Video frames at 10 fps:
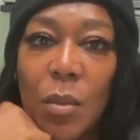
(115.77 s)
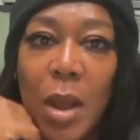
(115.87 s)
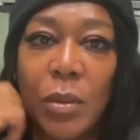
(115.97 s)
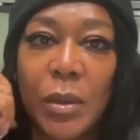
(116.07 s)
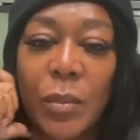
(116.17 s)

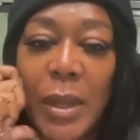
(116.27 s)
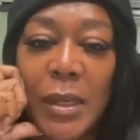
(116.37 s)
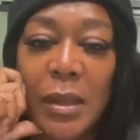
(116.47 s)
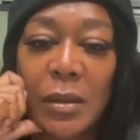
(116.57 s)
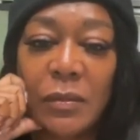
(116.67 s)
While we're
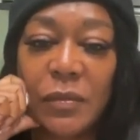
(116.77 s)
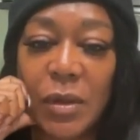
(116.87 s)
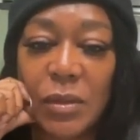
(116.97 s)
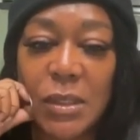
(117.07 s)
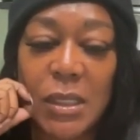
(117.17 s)
waiting on
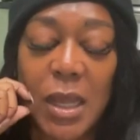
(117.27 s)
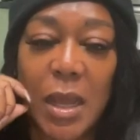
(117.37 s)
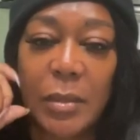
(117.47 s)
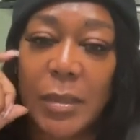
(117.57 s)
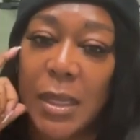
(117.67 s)
folks to
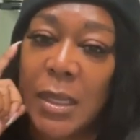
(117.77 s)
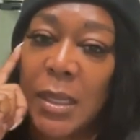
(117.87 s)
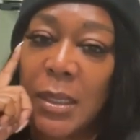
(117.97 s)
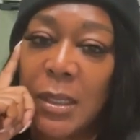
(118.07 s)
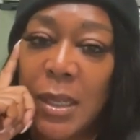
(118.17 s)
come
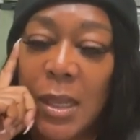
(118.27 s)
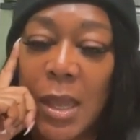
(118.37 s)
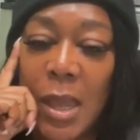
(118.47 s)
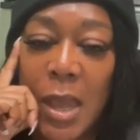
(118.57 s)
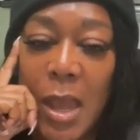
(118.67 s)
in,
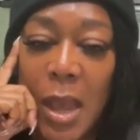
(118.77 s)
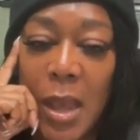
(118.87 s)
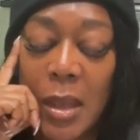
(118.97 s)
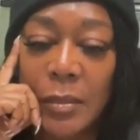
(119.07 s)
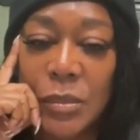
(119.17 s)

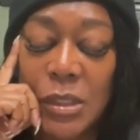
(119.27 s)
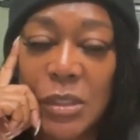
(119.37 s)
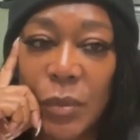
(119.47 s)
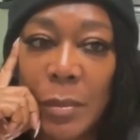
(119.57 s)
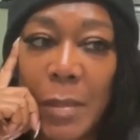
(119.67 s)

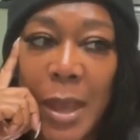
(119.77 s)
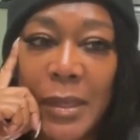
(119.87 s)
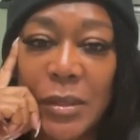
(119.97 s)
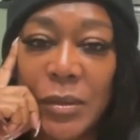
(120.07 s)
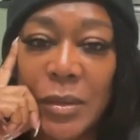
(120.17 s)
just a
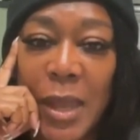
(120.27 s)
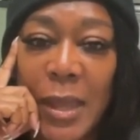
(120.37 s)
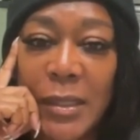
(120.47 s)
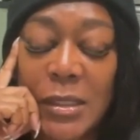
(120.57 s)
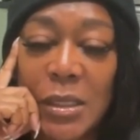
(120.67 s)
reminder
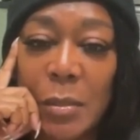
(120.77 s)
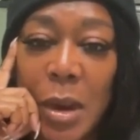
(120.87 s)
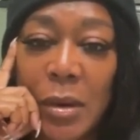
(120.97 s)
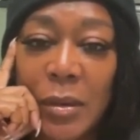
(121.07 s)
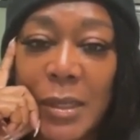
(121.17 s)
that
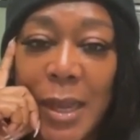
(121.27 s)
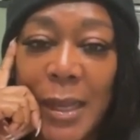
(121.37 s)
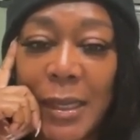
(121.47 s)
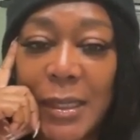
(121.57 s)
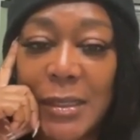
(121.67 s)
tomorrow
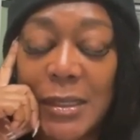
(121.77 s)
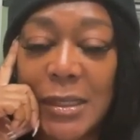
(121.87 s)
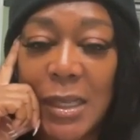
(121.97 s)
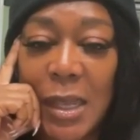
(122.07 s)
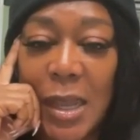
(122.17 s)
night